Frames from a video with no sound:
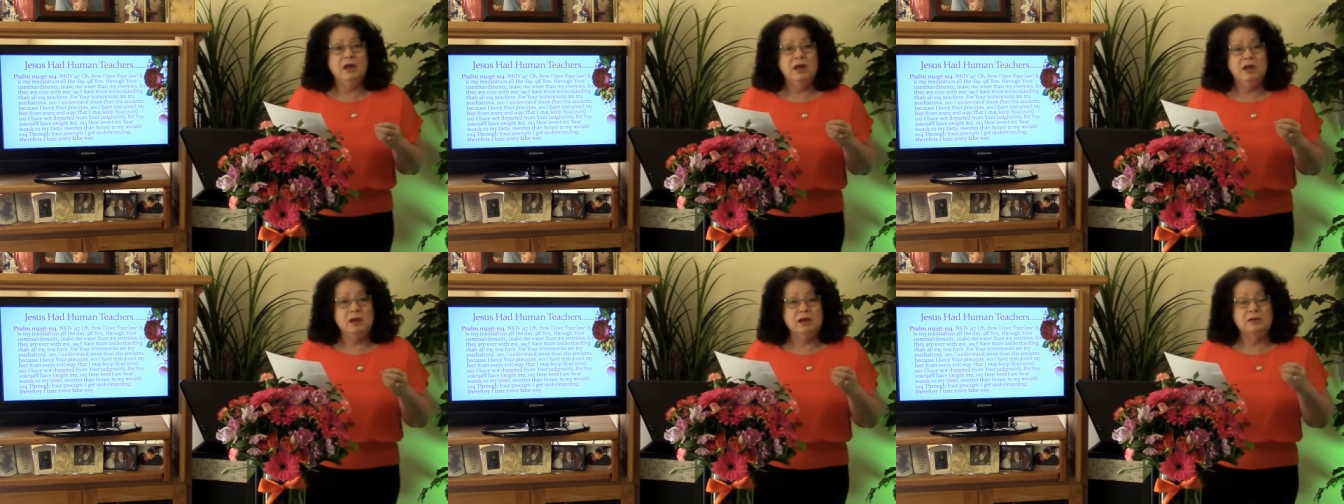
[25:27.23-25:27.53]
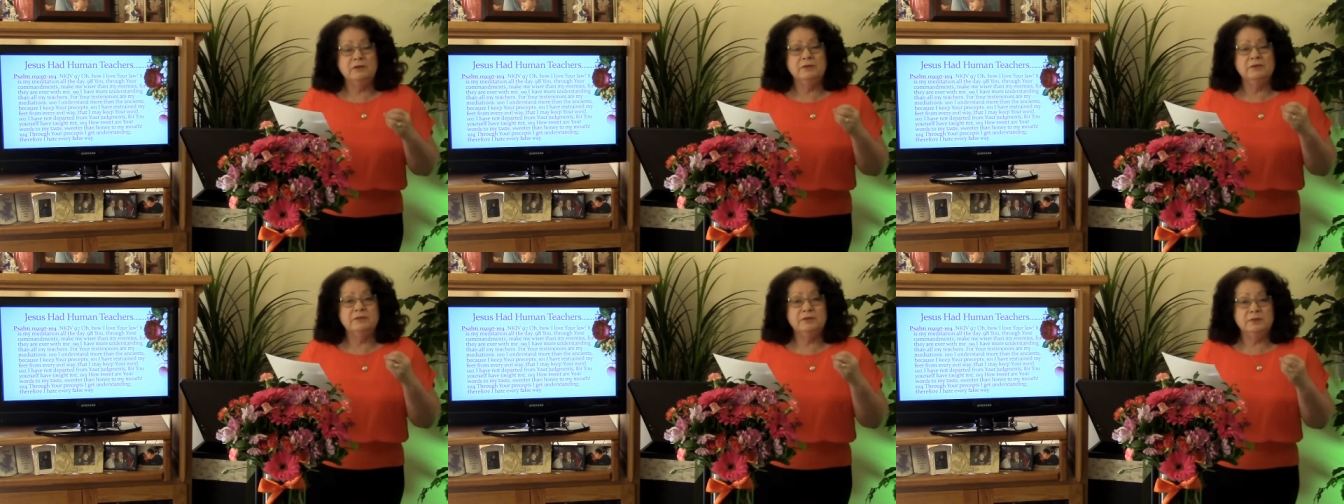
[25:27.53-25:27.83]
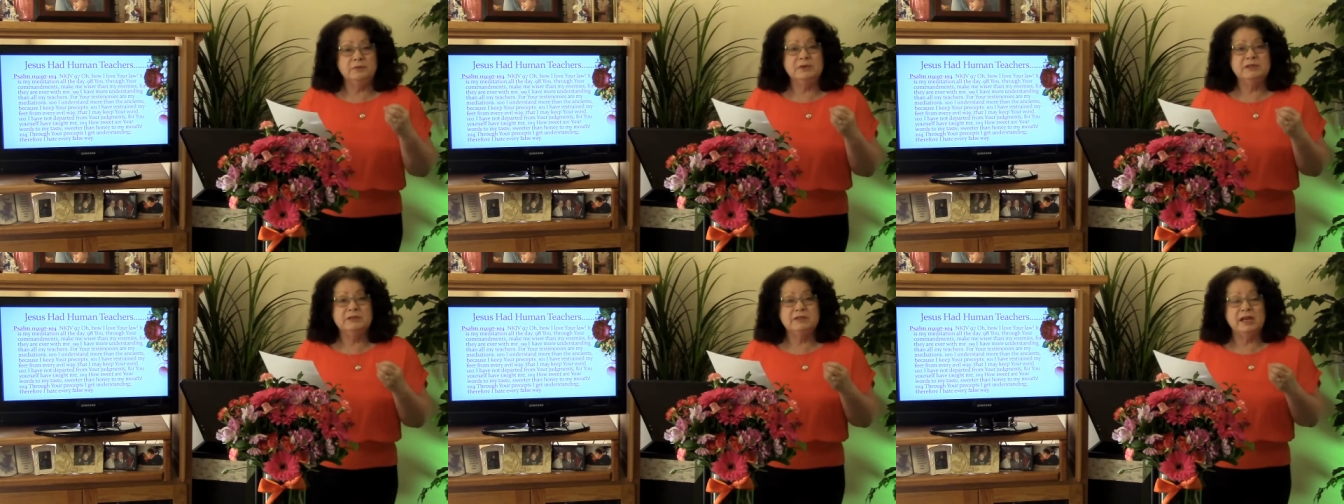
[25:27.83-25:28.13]
of the
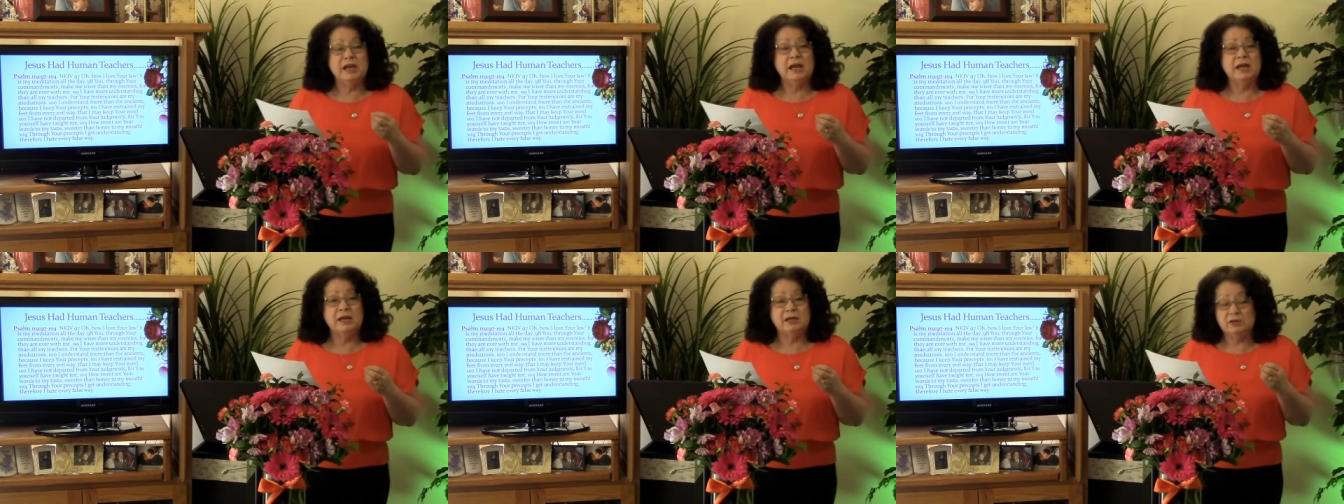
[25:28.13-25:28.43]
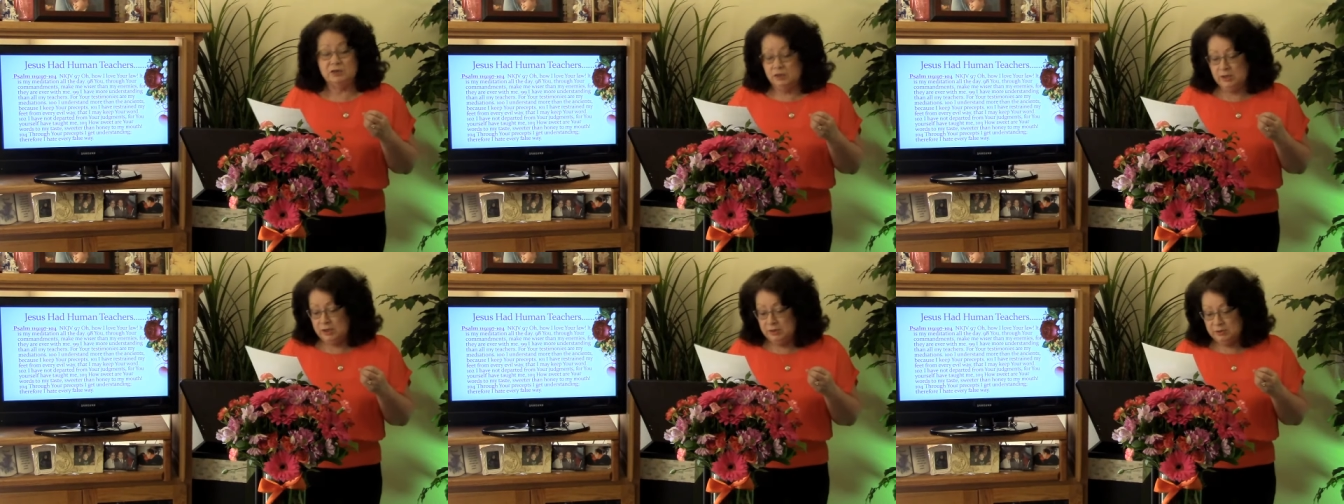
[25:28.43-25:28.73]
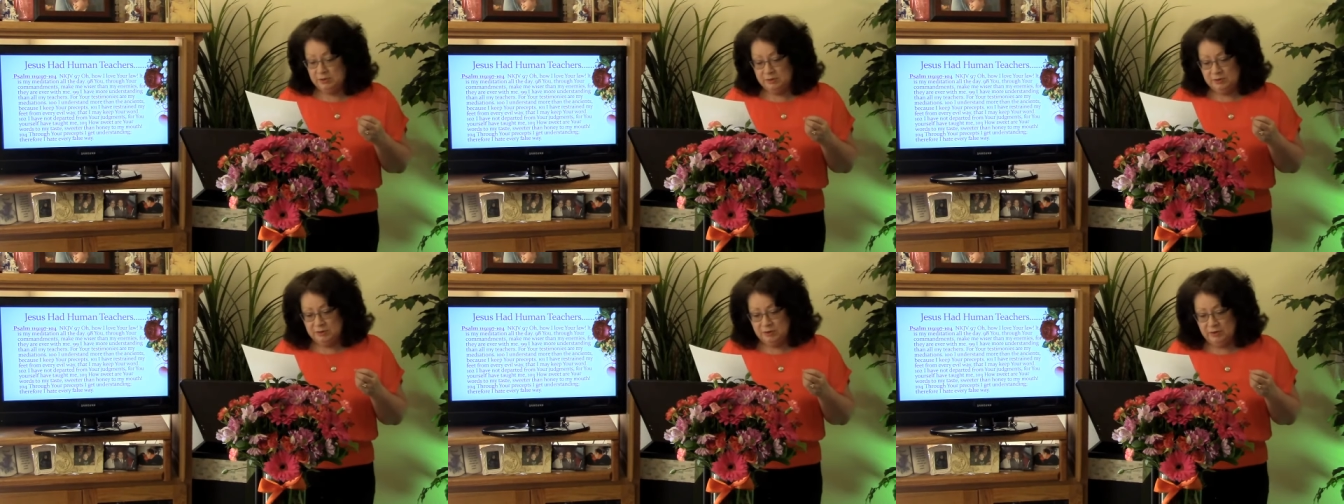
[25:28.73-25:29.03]
Messiah,
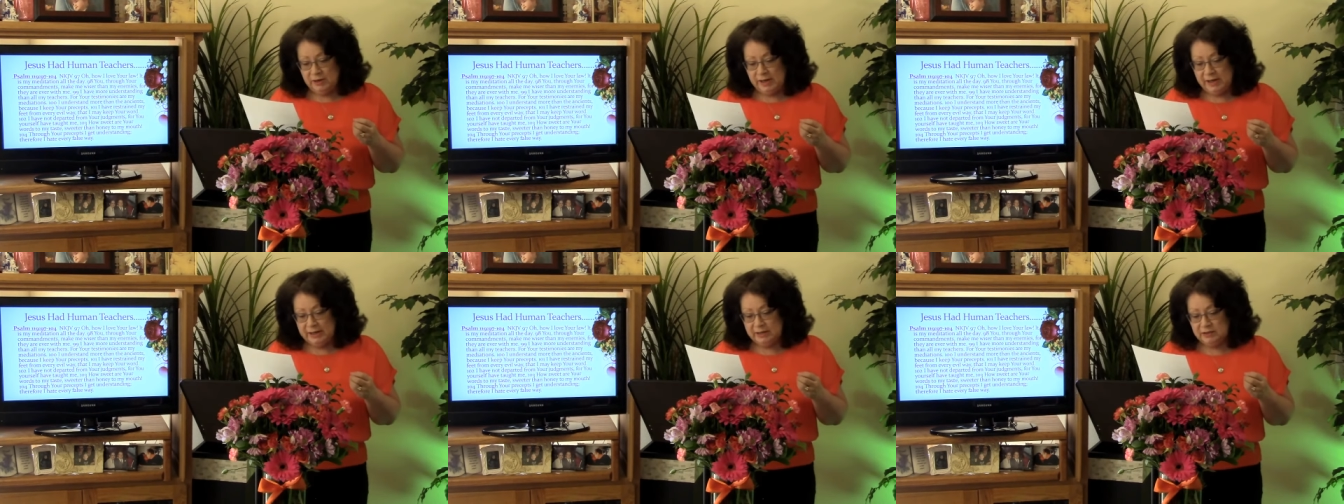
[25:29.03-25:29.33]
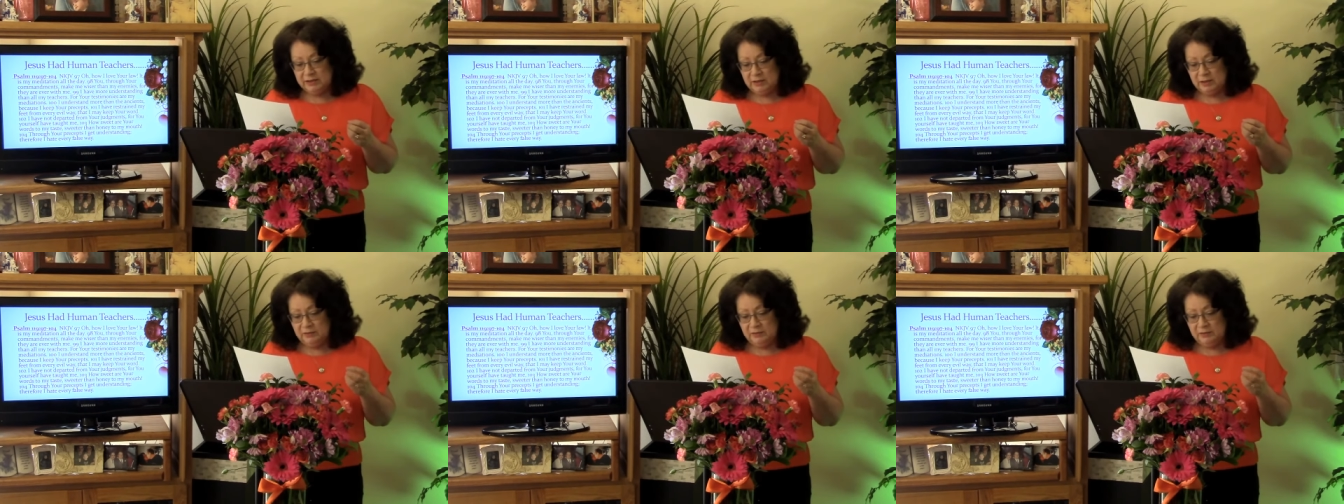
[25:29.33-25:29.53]
Jesus Christ.